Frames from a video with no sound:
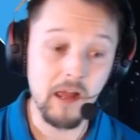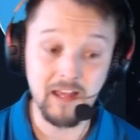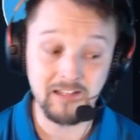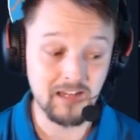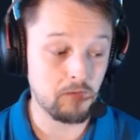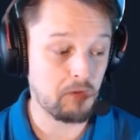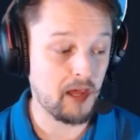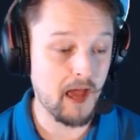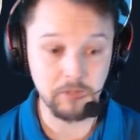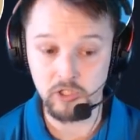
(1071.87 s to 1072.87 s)
is going to be
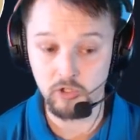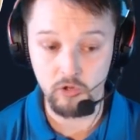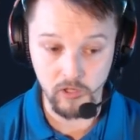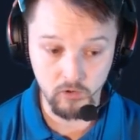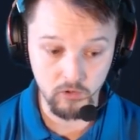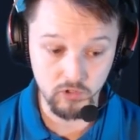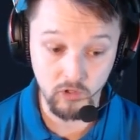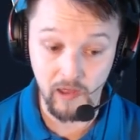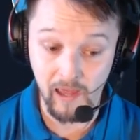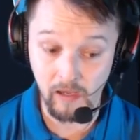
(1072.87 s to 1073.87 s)
absolutely
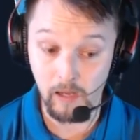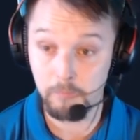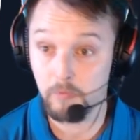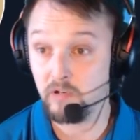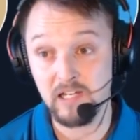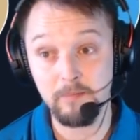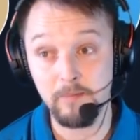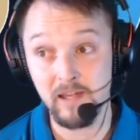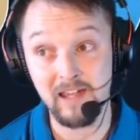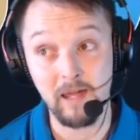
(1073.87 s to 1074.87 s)
crucial and a pretty
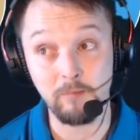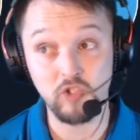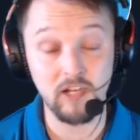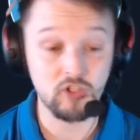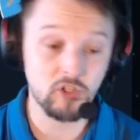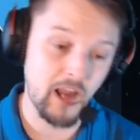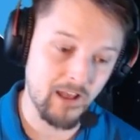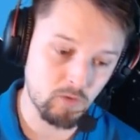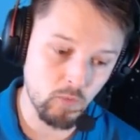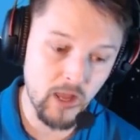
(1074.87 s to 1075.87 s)
big game changer
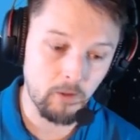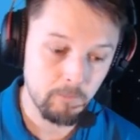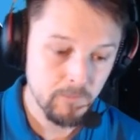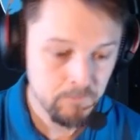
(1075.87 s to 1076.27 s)
as well.